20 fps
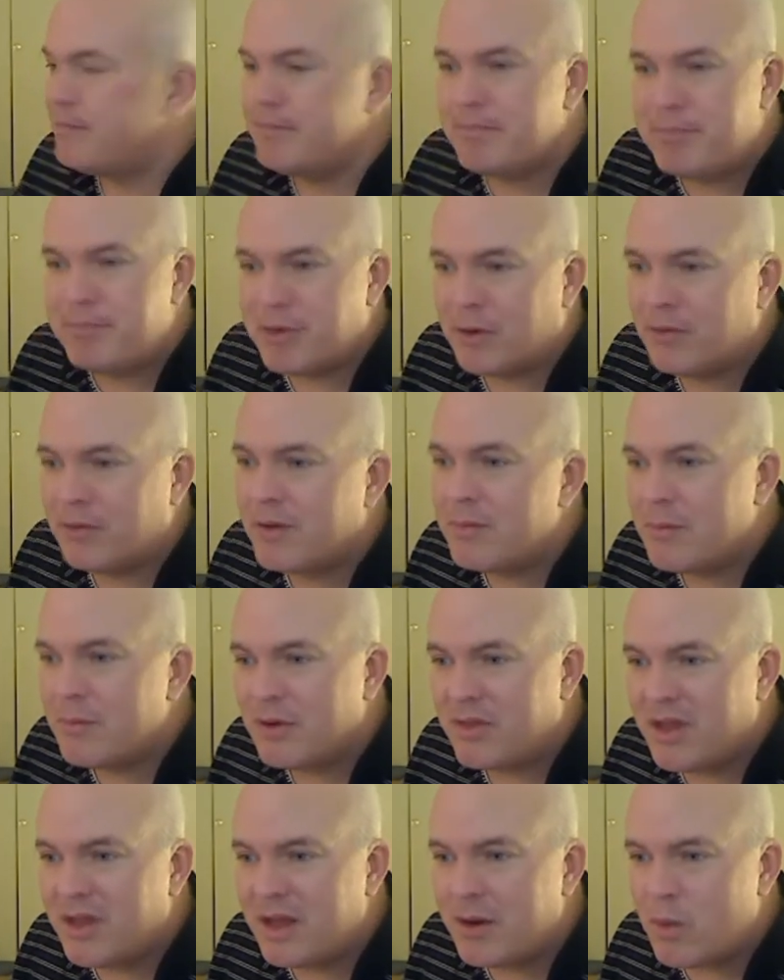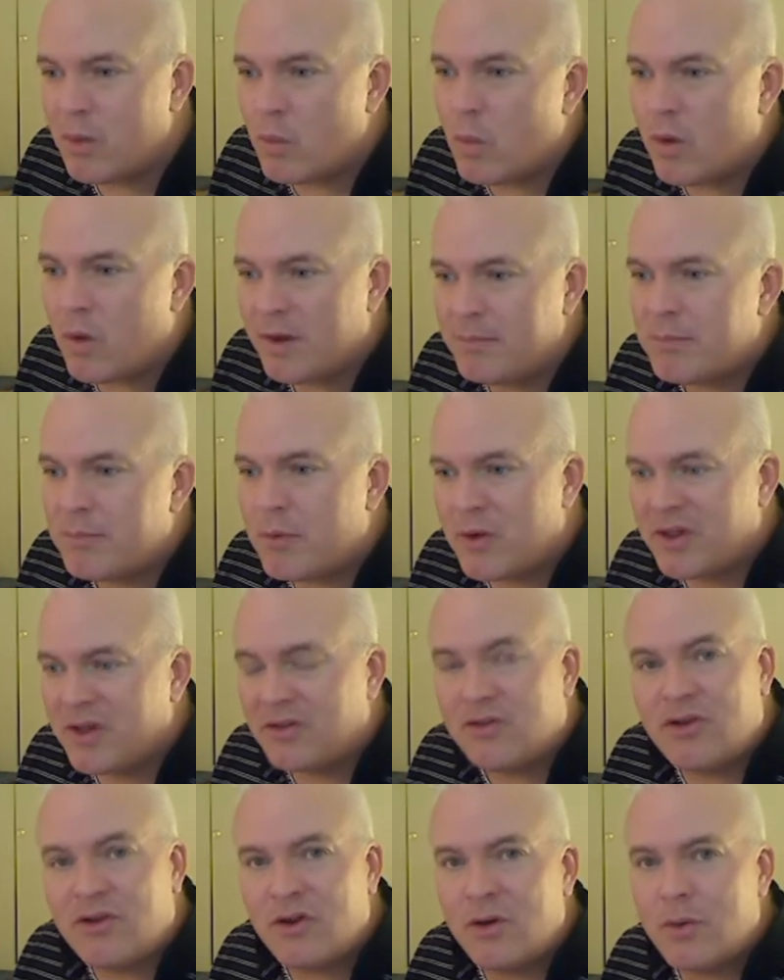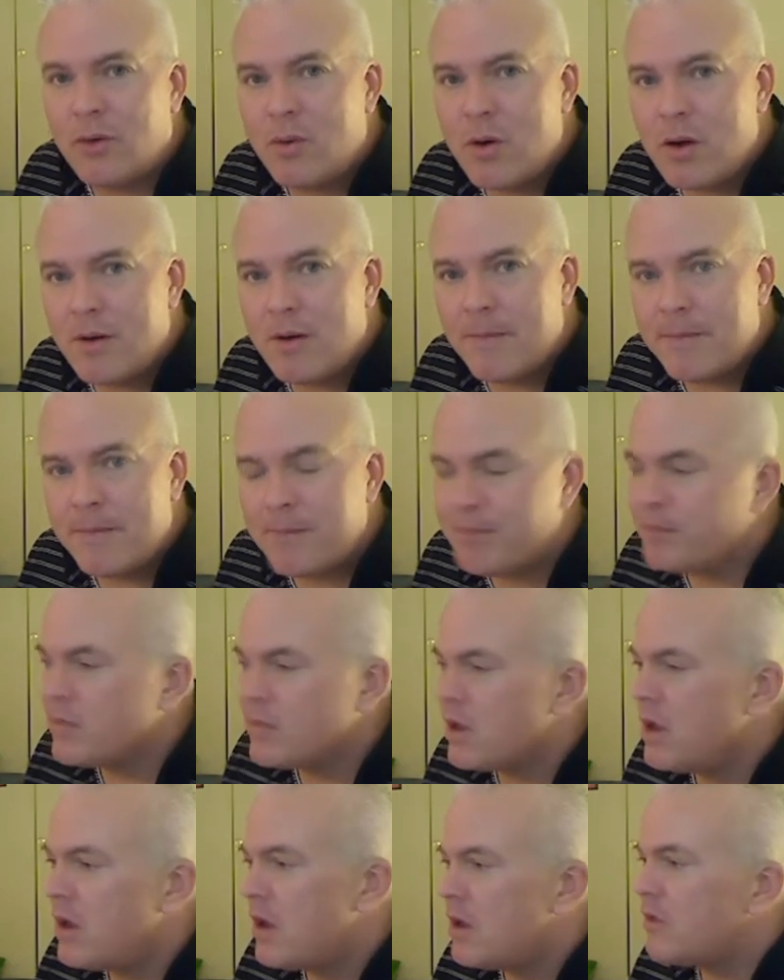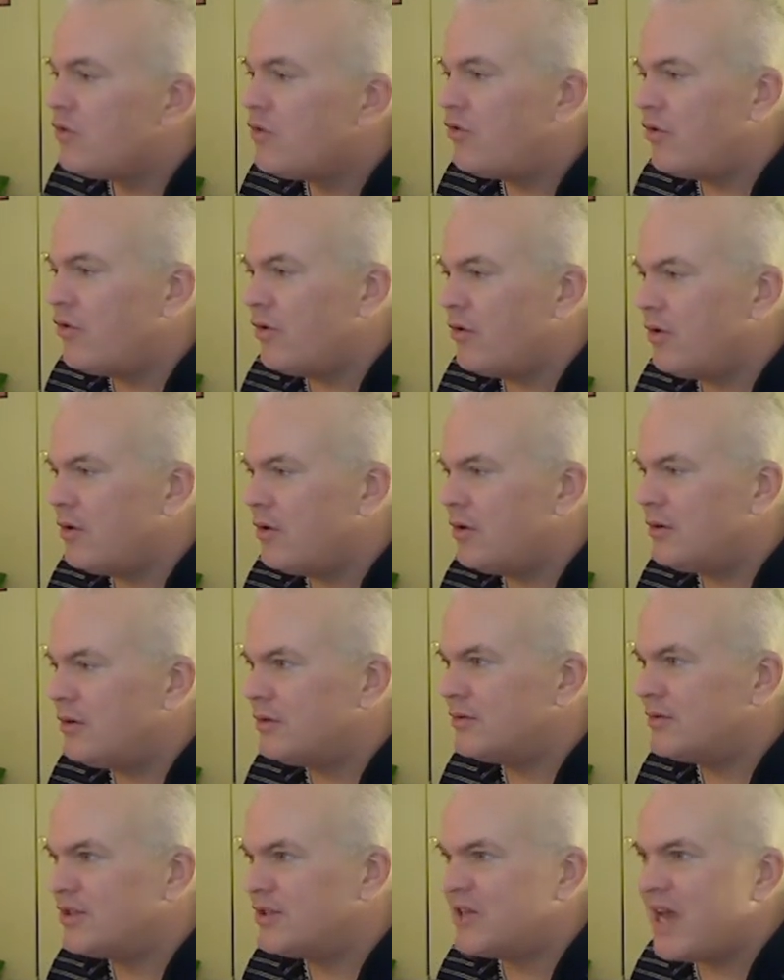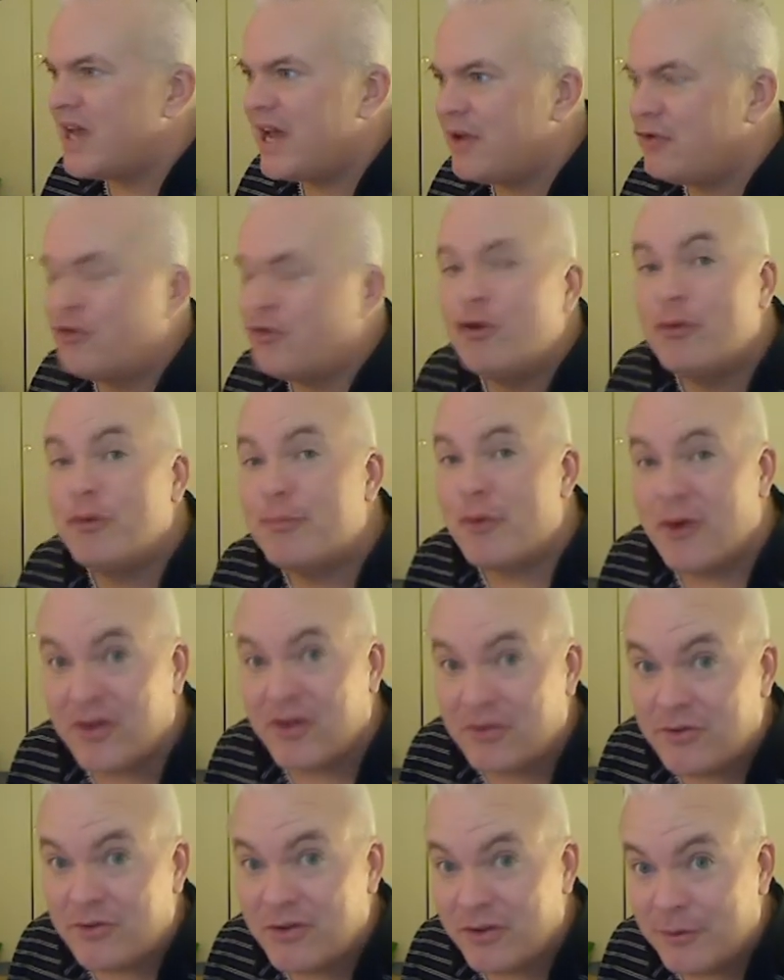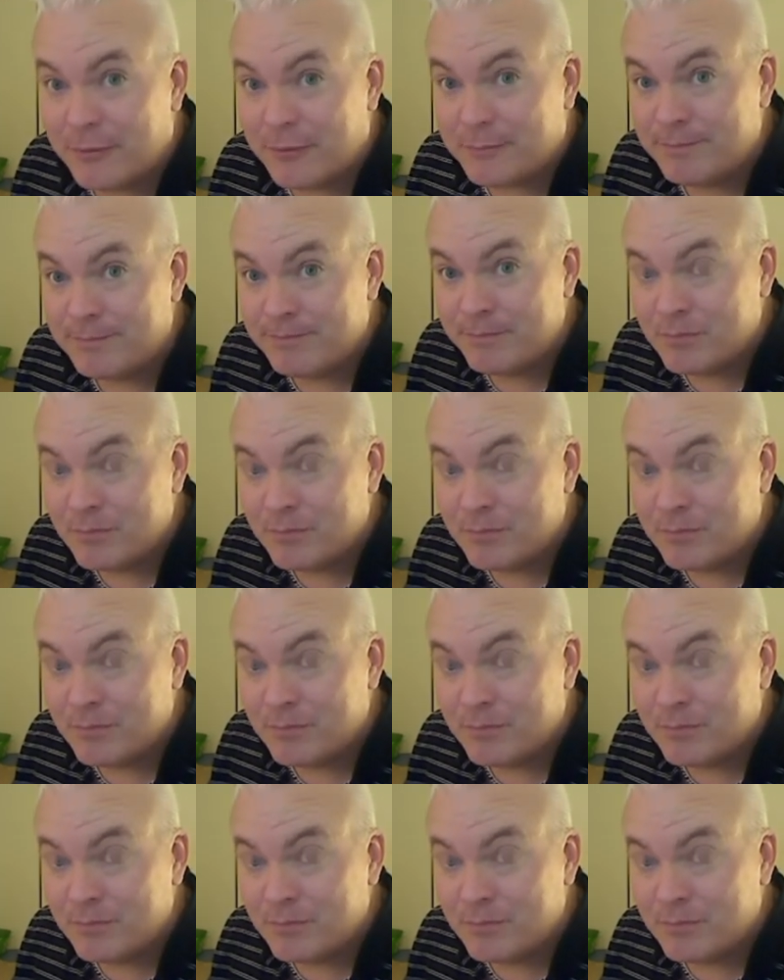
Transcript: build them within 1.2 to say 2.2,